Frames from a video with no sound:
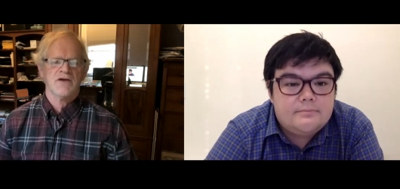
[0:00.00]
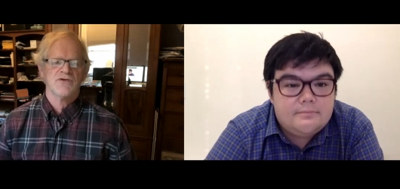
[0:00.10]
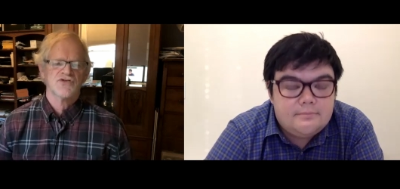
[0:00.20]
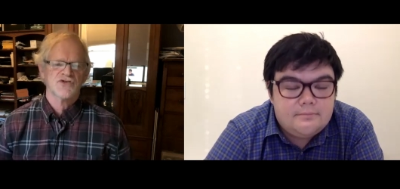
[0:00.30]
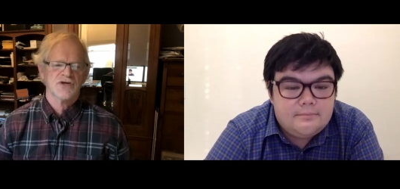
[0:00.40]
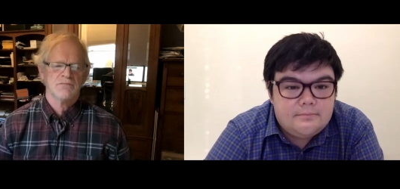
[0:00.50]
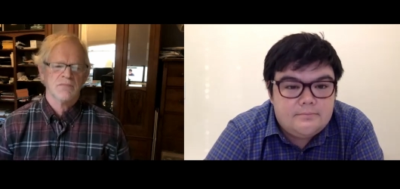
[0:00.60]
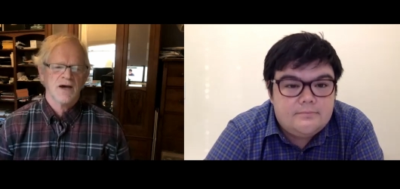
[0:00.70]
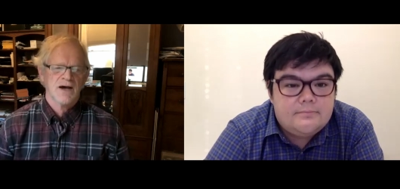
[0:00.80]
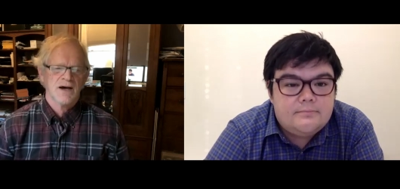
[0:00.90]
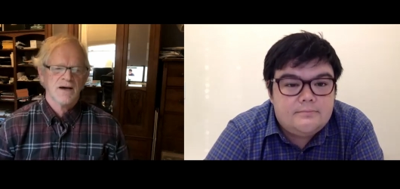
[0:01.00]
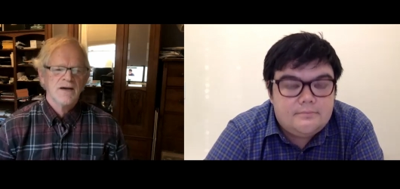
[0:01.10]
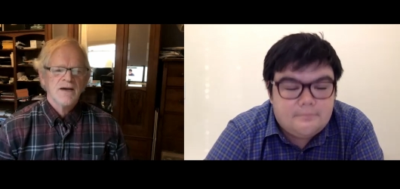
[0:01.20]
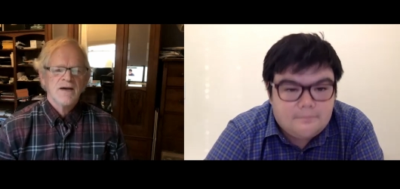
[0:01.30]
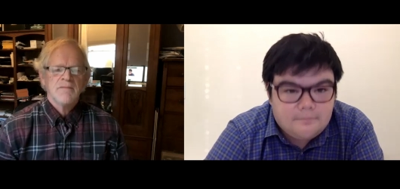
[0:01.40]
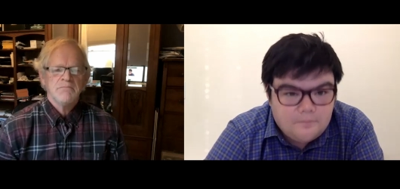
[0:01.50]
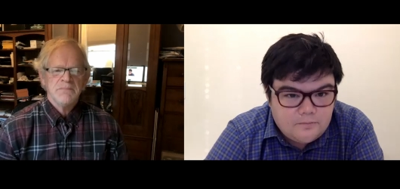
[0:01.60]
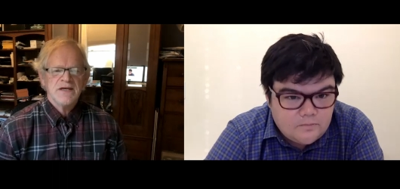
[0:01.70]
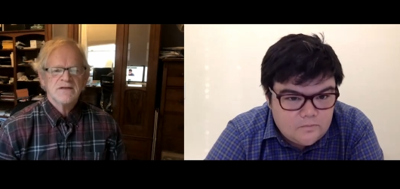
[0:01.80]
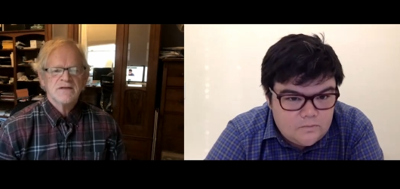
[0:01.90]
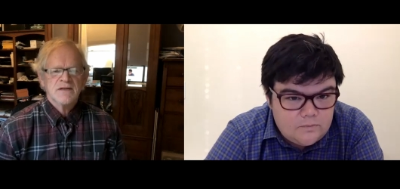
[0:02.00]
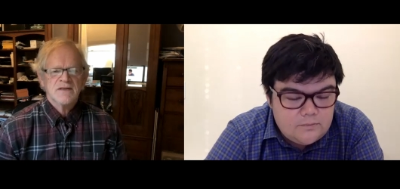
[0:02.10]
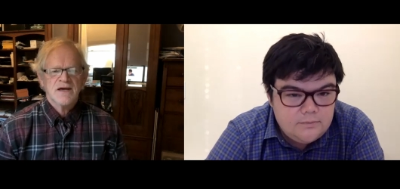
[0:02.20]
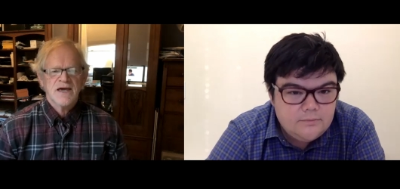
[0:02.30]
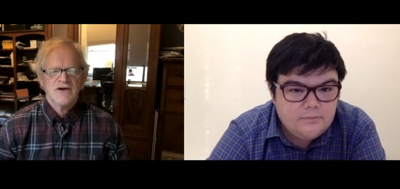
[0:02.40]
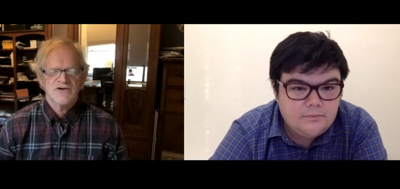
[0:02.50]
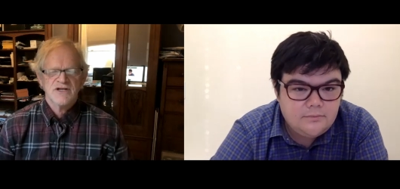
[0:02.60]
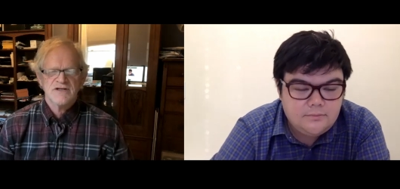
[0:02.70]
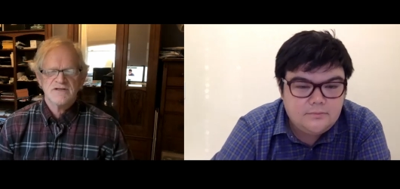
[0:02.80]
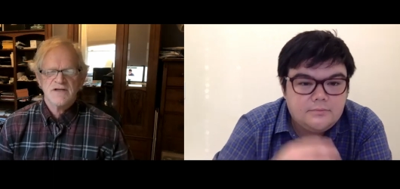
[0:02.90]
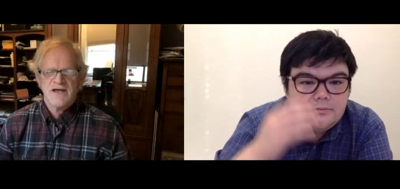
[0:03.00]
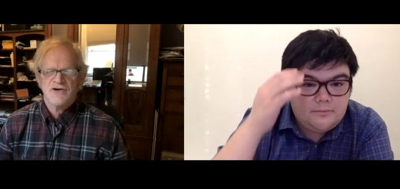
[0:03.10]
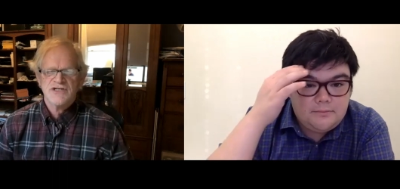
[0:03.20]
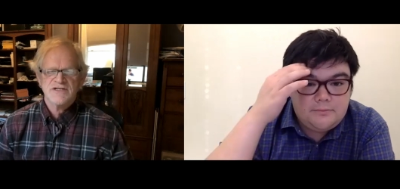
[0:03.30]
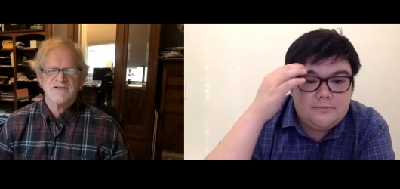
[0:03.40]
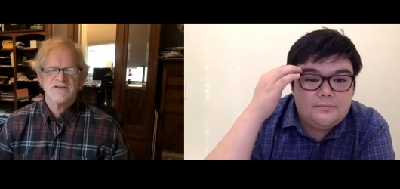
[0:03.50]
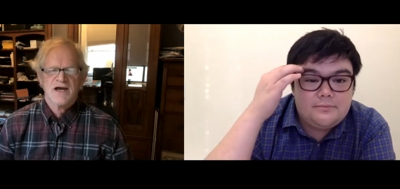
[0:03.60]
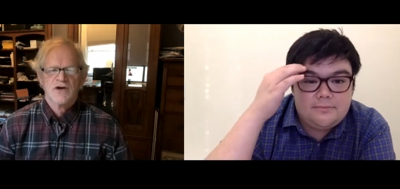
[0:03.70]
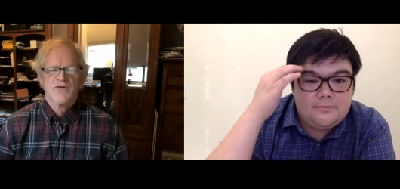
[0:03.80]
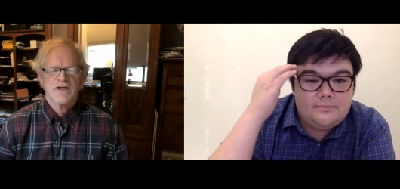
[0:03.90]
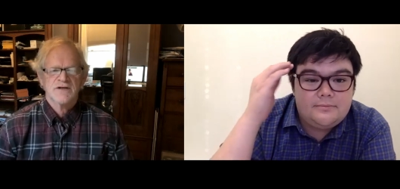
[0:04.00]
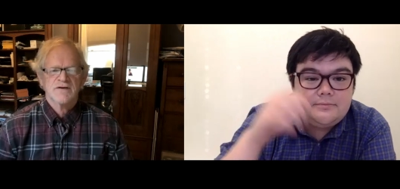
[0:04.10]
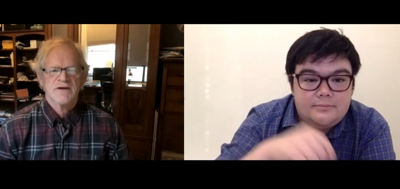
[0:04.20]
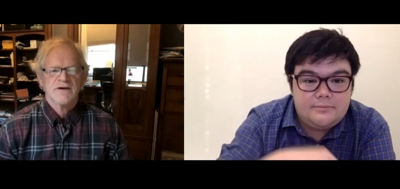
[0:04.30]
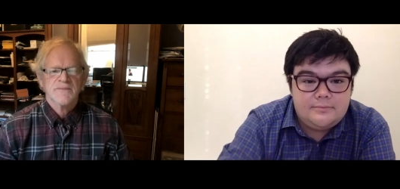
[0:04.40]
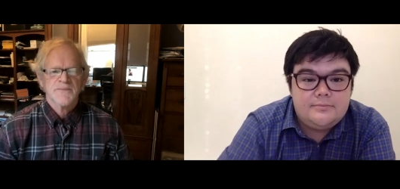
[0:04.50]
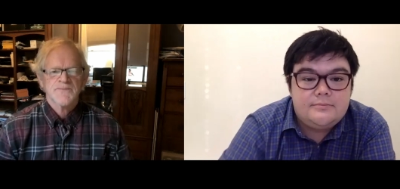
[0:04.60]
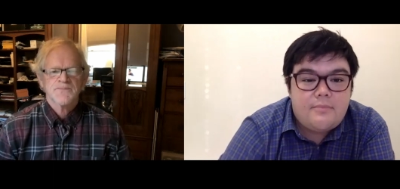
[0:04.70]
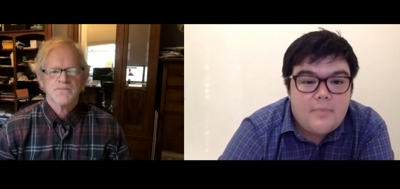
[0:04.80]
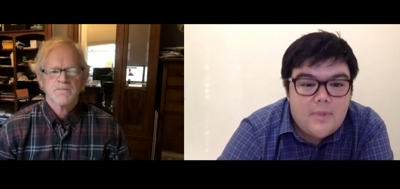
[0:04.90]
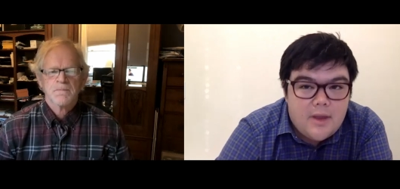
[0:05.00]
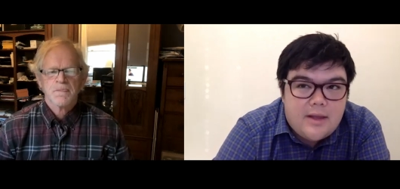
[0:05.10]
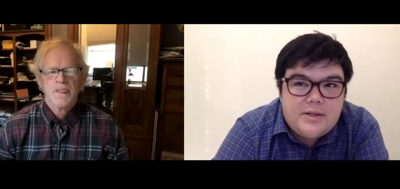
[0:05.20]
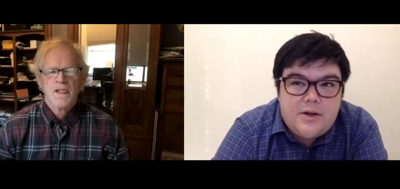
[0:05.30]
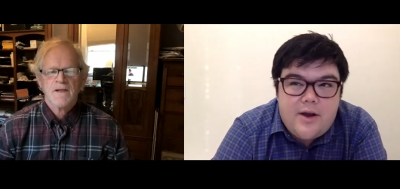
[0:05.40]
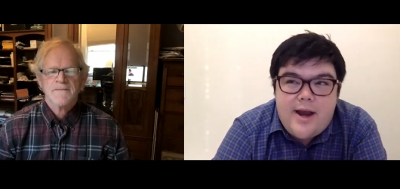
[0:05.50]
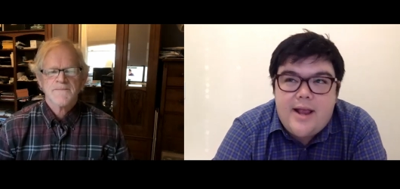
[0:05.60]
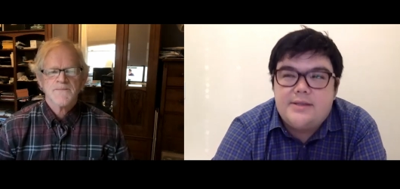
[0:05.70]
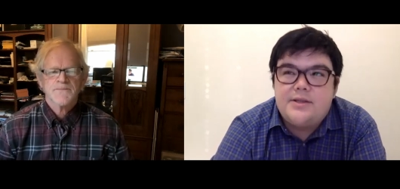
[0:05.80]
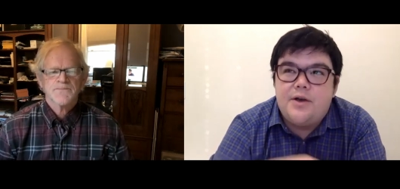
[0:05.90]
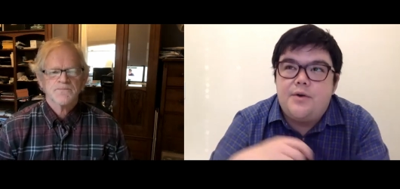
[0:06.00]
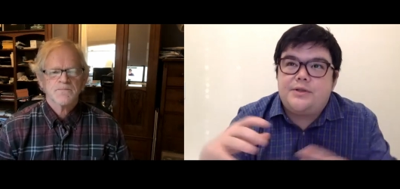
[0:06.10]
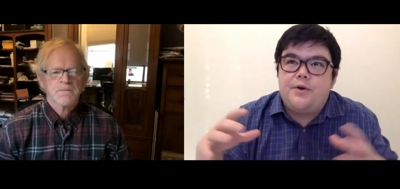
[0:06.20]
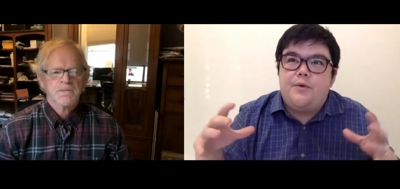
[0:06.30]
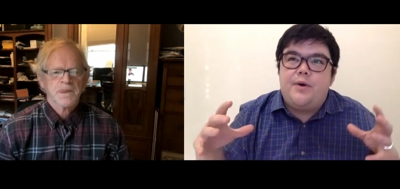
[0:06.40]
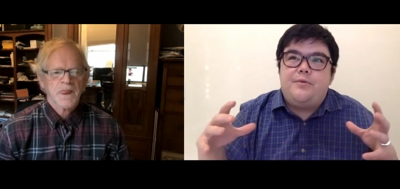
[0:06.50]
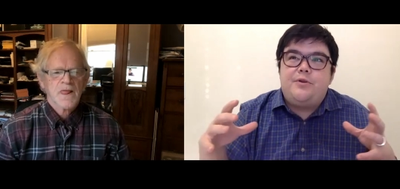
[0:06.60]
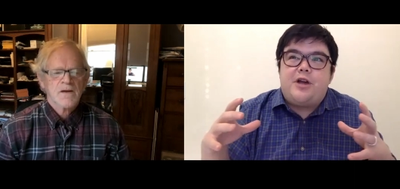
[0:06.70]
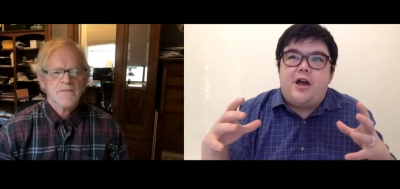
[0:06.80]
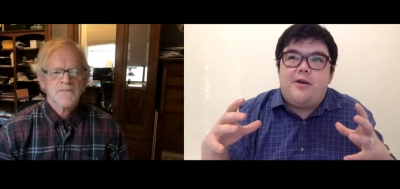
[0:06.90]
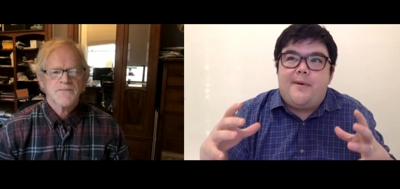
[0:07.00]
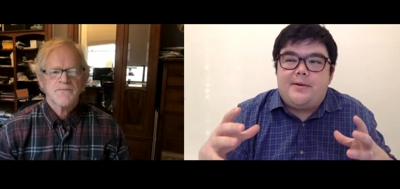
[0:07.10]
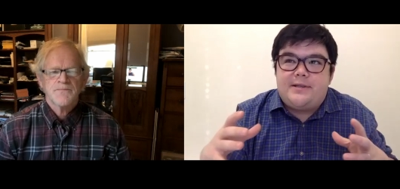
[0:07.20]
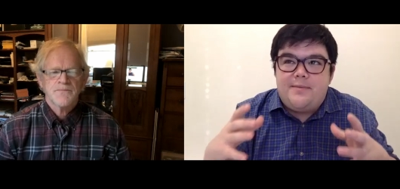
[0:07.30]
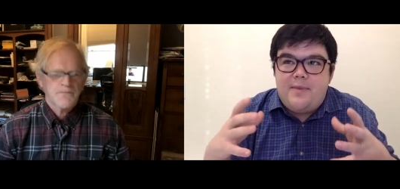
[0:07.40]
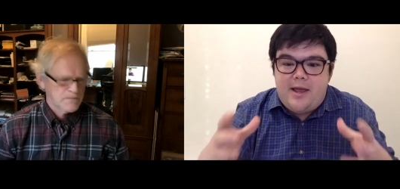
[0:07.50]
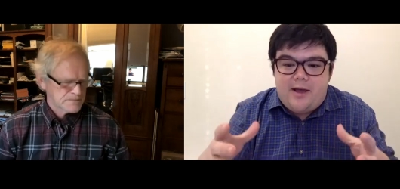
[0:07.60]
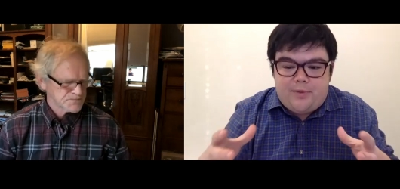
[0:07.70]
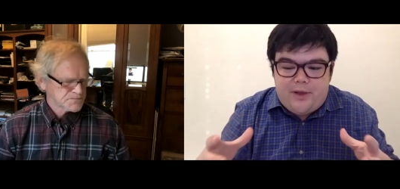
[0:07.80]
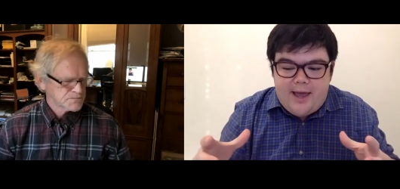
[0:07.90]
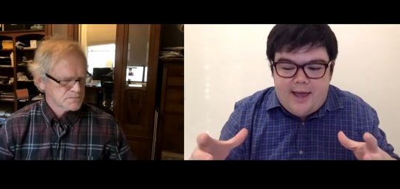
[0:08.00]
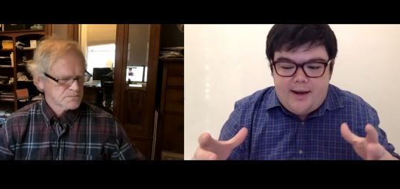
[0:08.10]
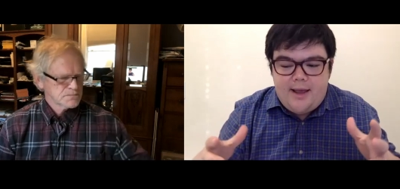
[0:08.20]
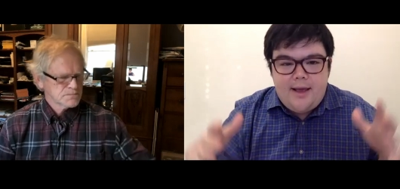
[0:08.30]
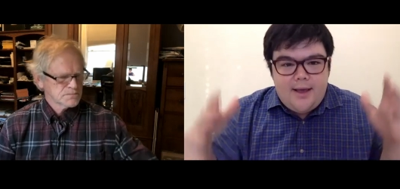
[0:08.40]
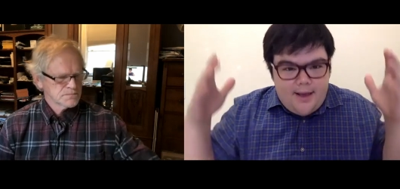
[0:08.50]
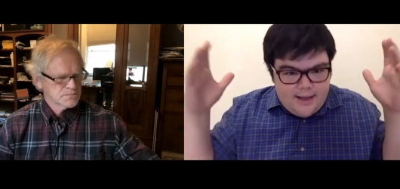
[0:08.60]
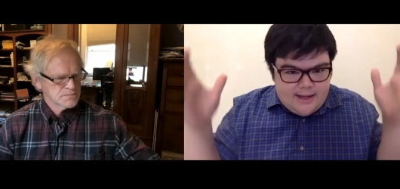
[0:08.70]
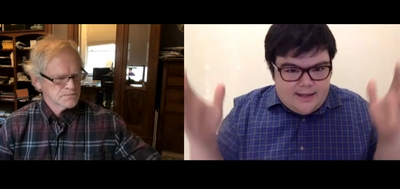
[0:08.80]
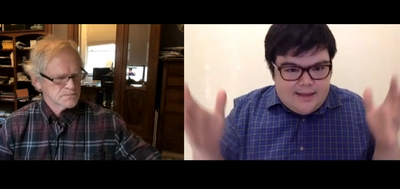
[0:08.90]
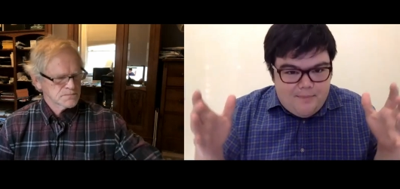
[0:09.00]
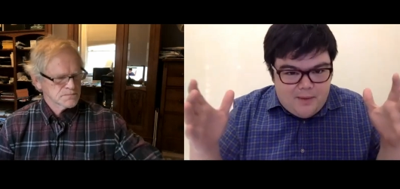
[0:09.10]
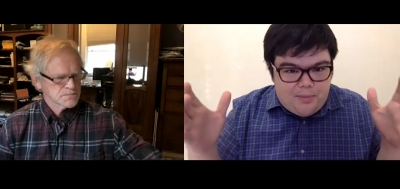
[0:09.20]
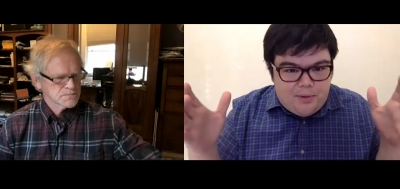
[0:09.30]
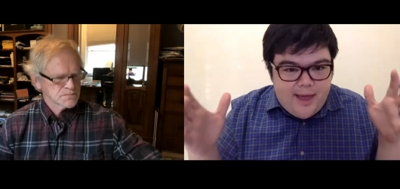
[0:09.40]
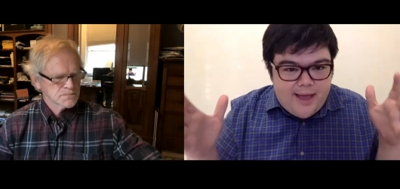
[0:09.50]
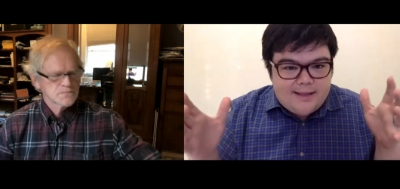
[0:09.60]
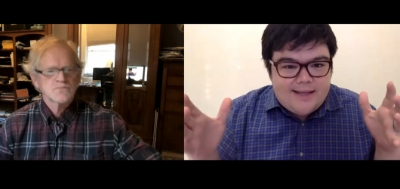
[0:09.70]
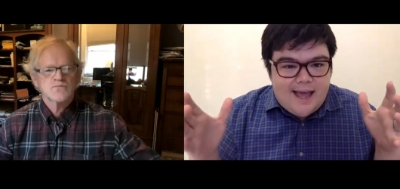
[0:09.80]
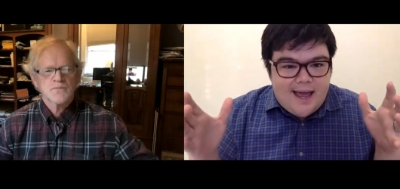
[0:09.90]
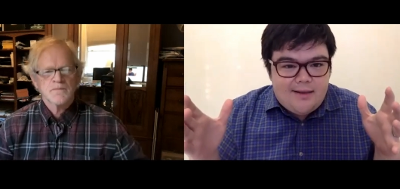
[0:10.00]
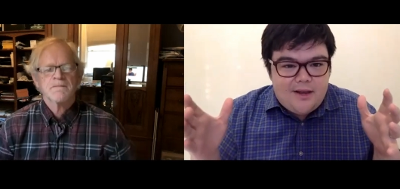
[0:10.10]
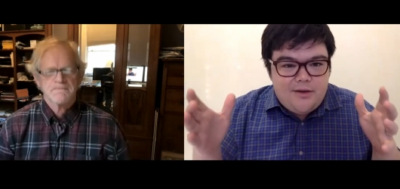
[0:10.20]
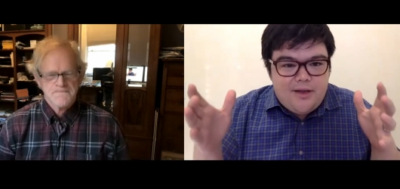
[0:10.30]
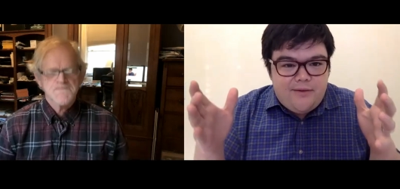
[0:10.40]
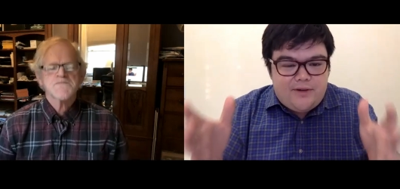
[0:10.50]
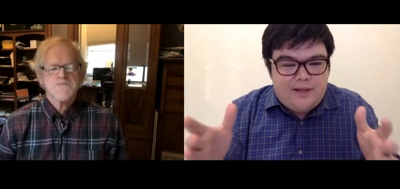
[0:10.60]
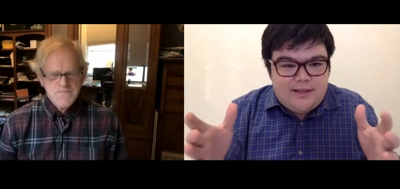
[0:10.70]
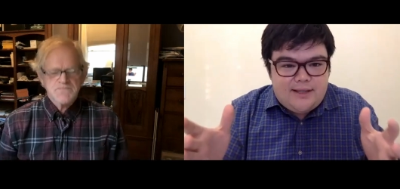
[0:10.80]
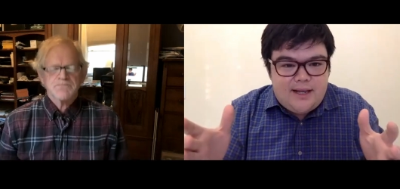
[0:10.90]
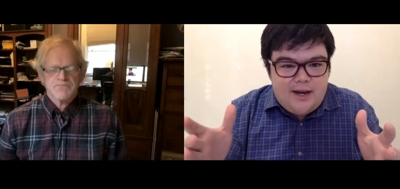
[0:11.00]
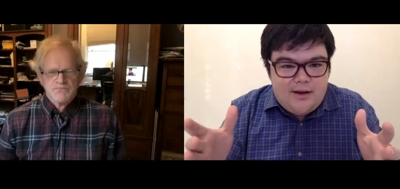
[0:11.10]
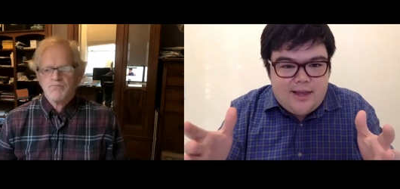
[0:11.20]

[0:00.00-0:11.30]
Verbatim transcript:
Speaker 1: you shouldn't uh, meet the energy, energy design criteria.
Speaker 2: That's great. And so, so when you talk about submitting a plan, it's like that big plan set that you give to the city